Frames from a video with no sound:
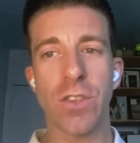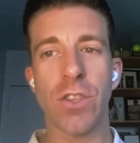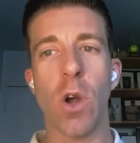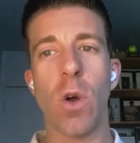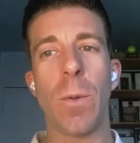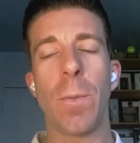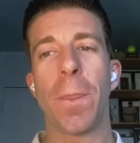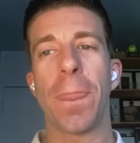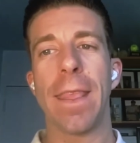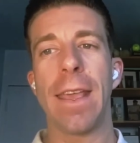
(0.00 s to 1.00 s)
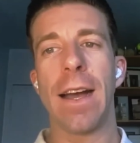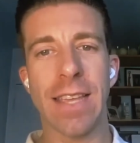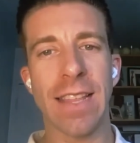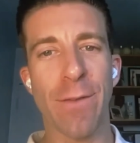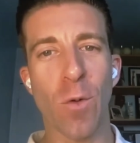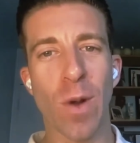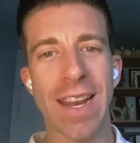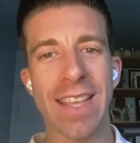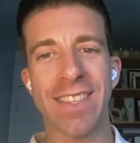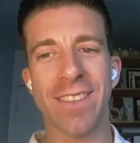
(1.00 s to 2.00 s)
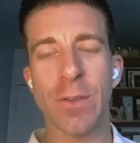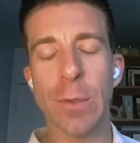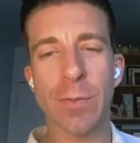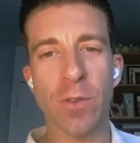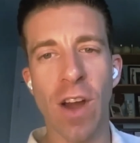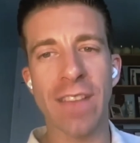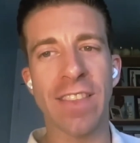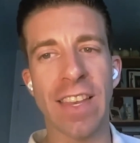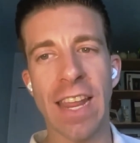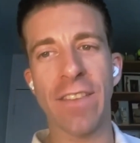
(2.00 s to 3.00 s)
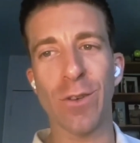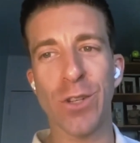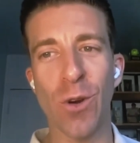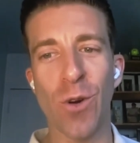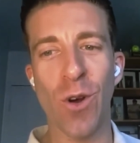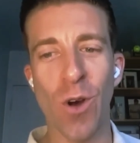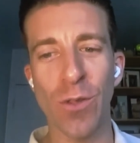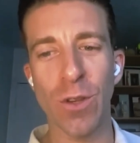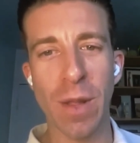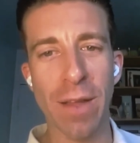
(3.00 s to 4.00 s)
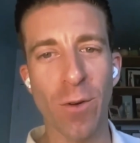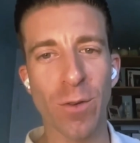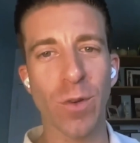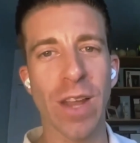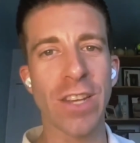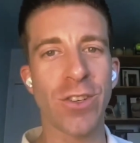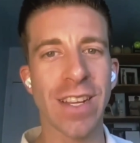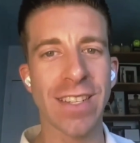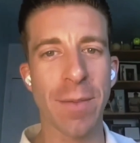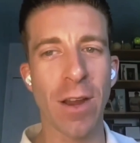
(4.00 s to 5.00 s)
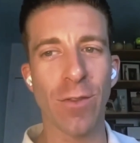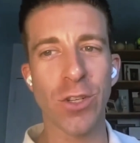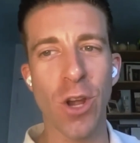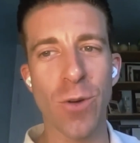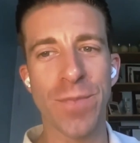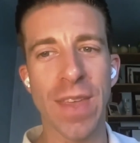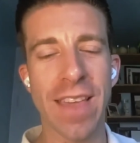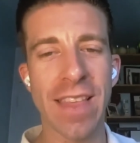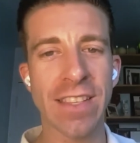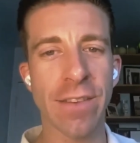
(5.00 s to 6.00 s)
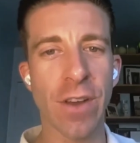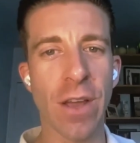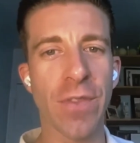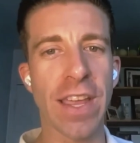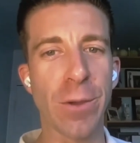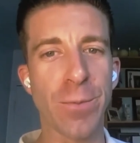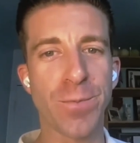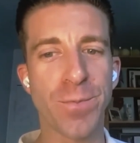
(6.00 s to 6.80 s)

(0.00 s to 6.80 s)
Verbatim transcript: So take that for what it is. Subscribe to the Dave Kittle Show on those platforms. We'll catch you next time here on the show. And that's it for now. Thank you.